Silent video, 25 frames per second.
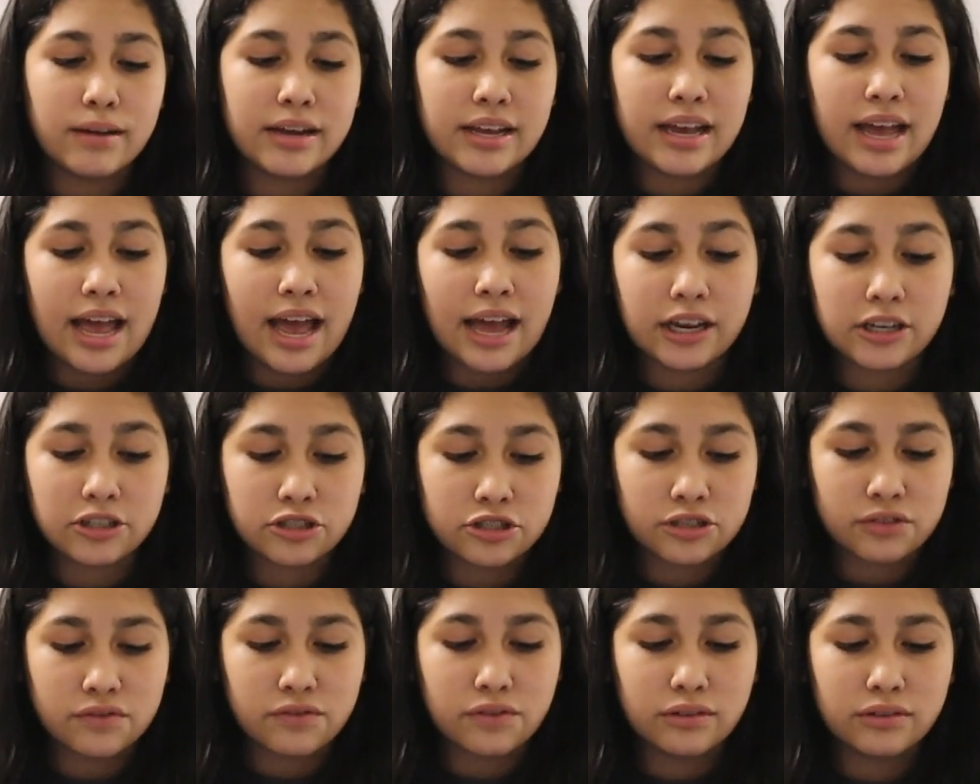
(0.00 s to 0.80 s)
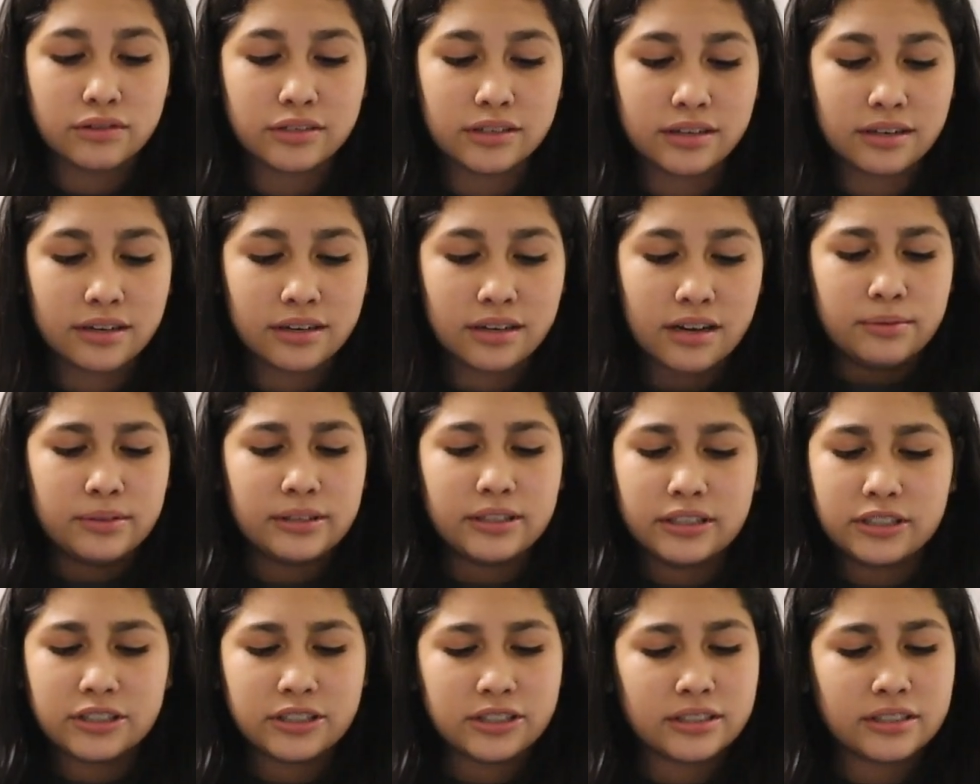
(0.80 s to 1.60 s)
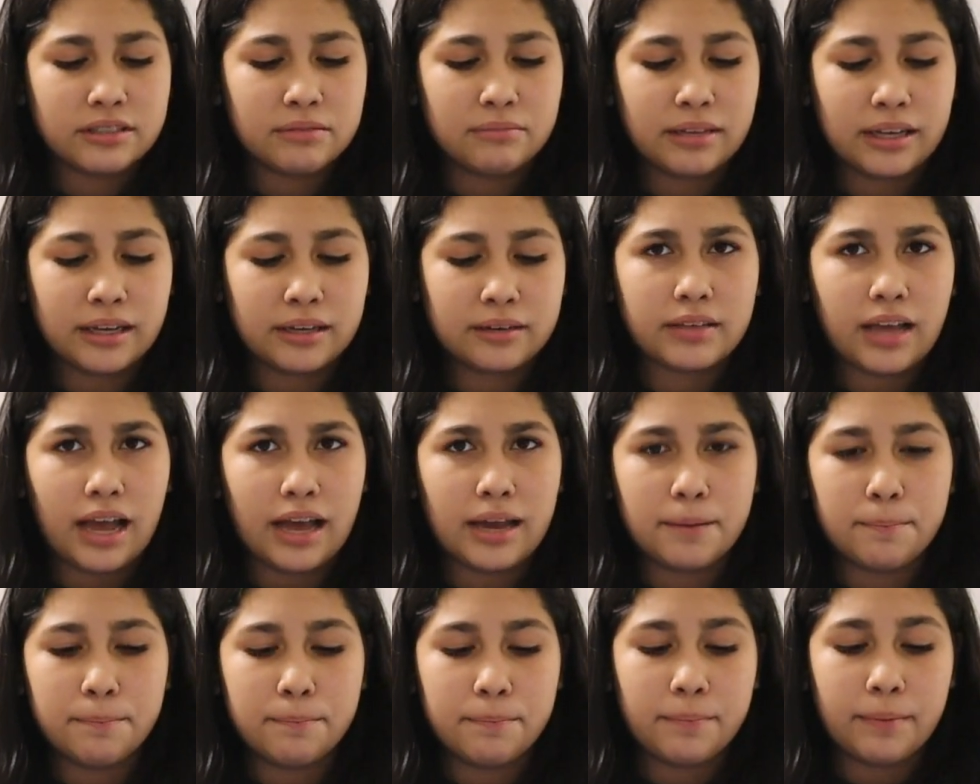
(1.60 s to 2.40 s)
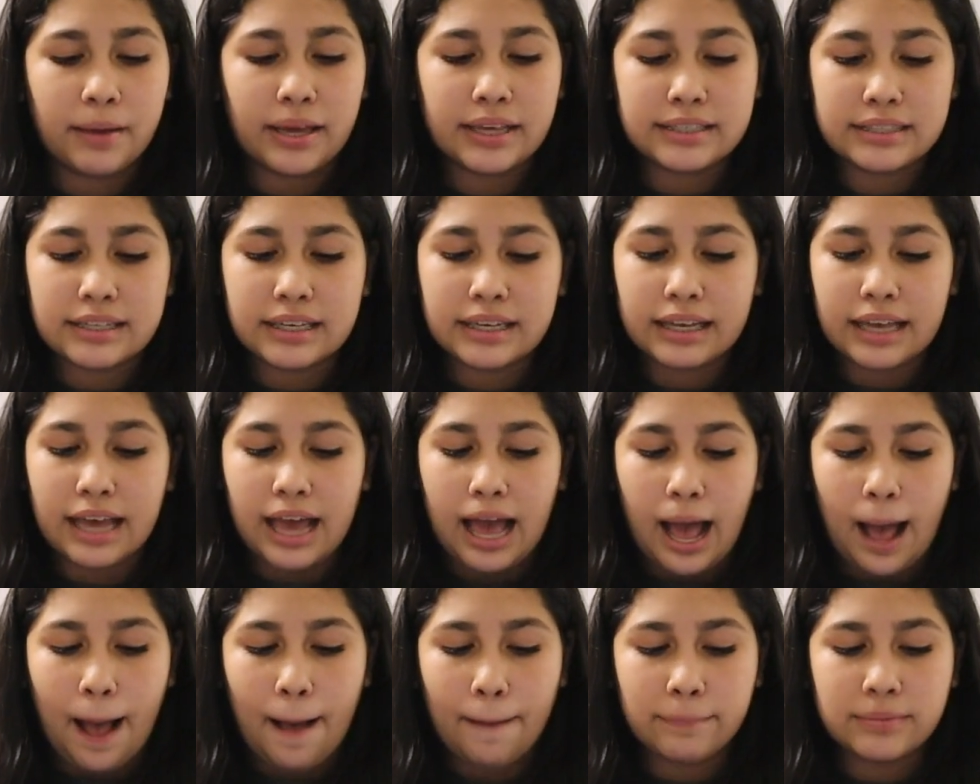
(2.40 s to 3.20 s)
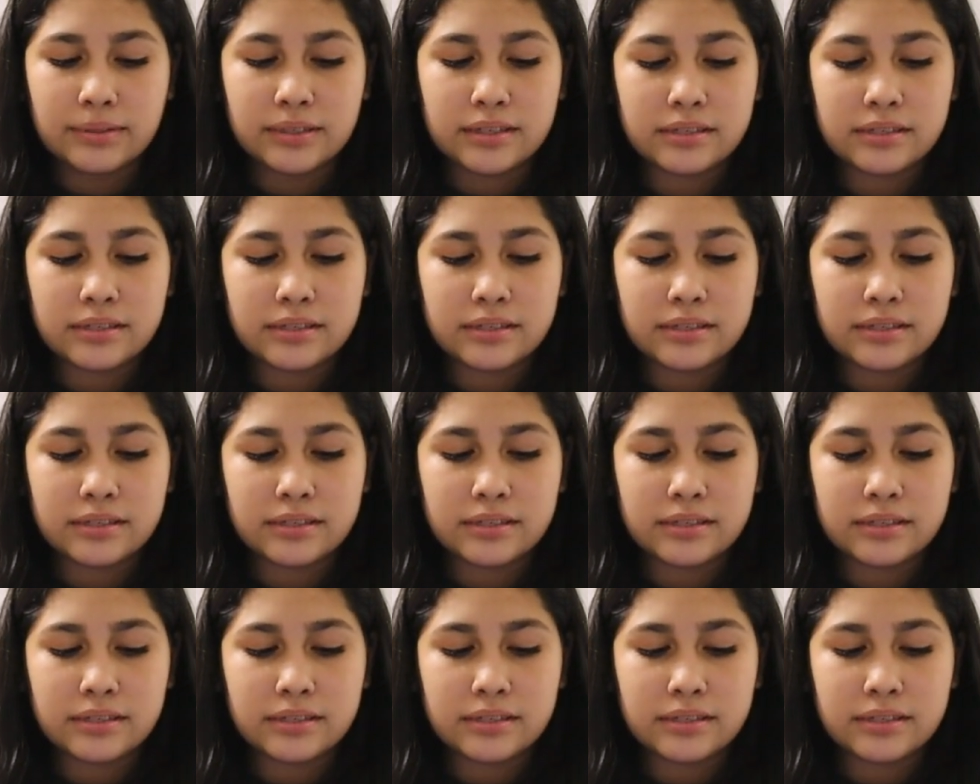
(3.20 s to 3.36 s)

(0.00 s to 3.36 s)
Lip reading: my extra folder, really just some like kind of basic apps.